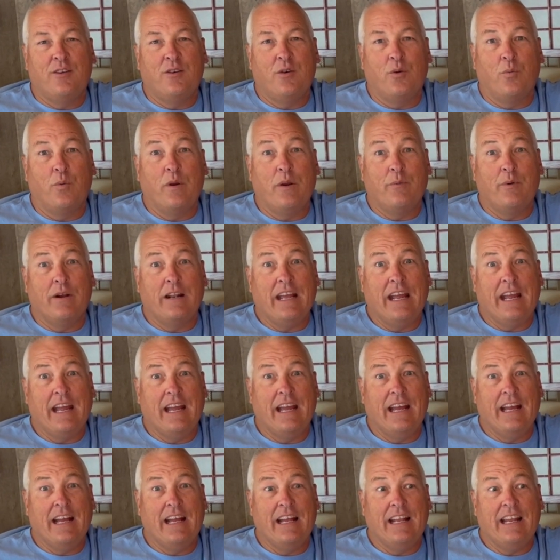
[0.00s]
we went
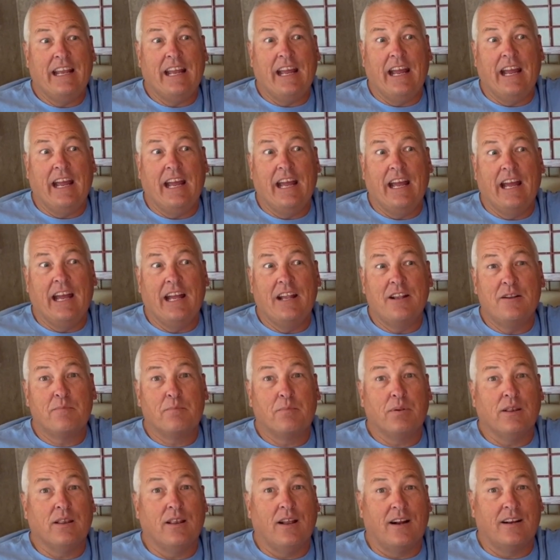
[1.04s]
ahead and
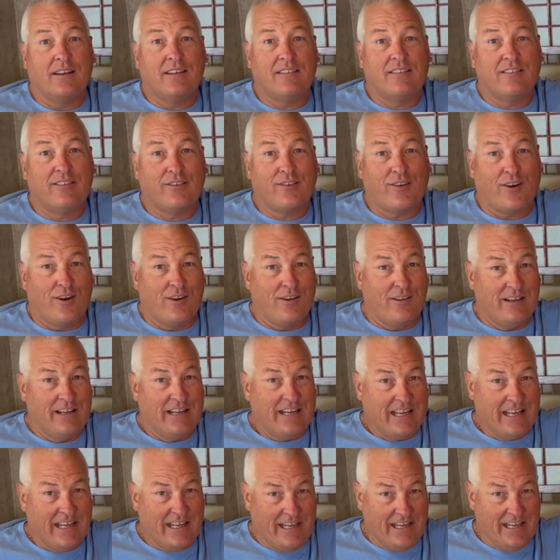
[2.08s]
plugged Starlink
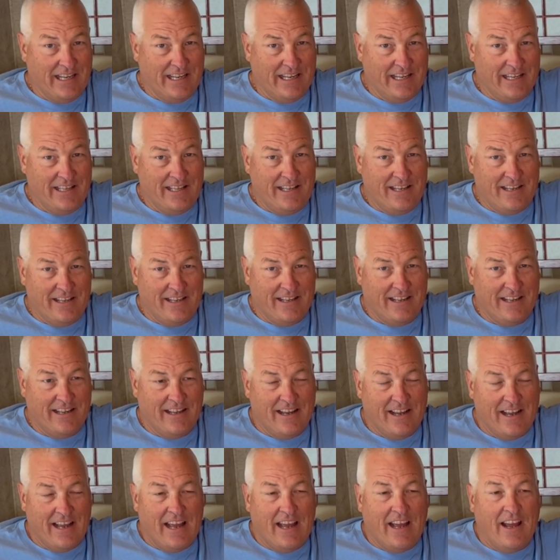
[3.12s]
in,
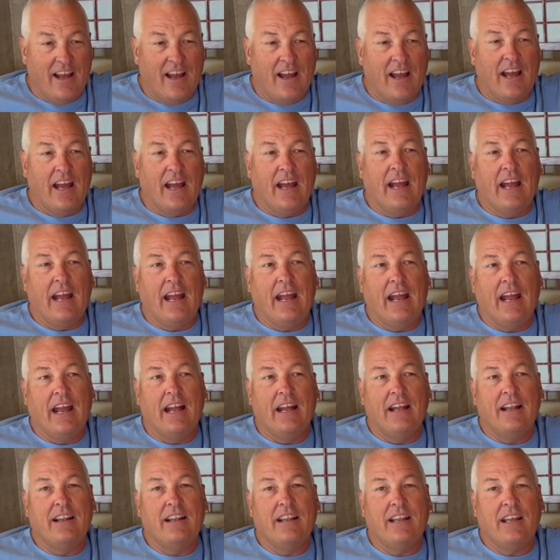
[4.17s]

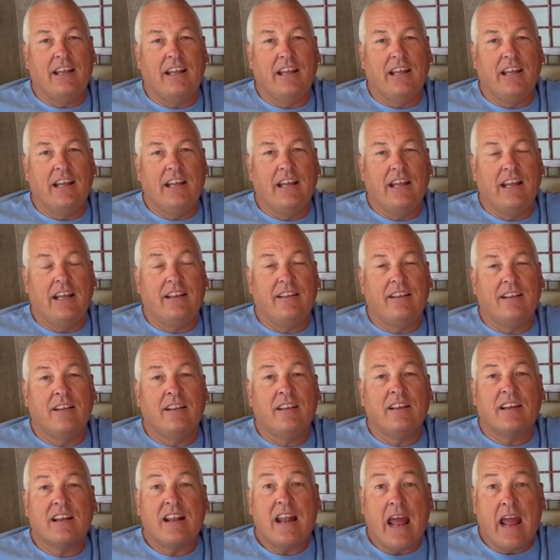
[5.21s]
and it didn't
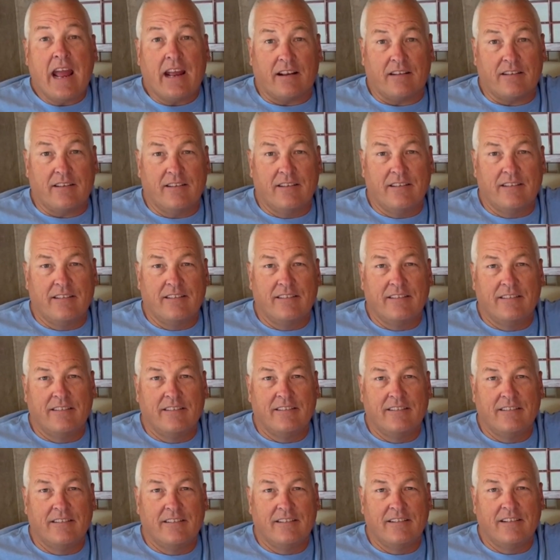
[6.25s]
connect.
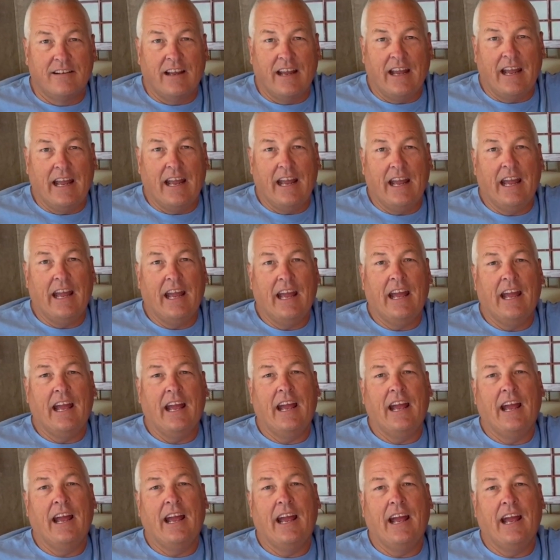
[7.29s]

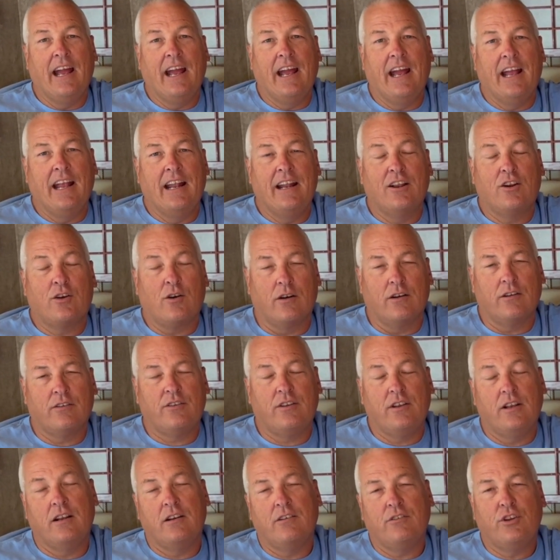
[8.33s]
And of course,
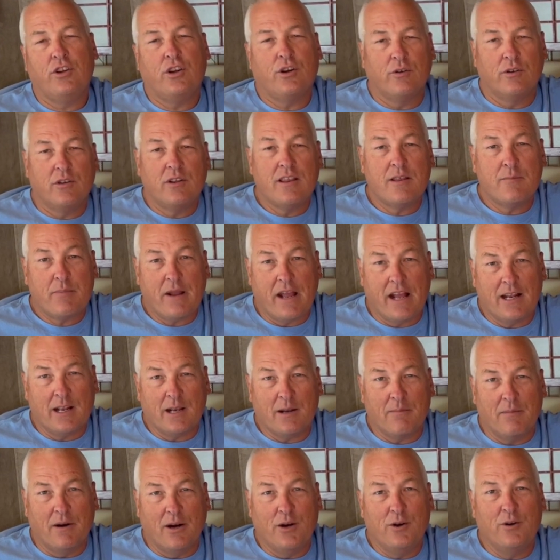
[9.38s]
you know, you go into the panic
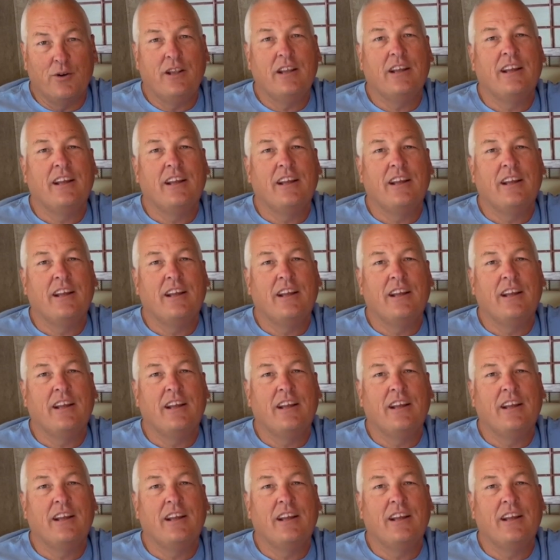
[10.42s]
mode.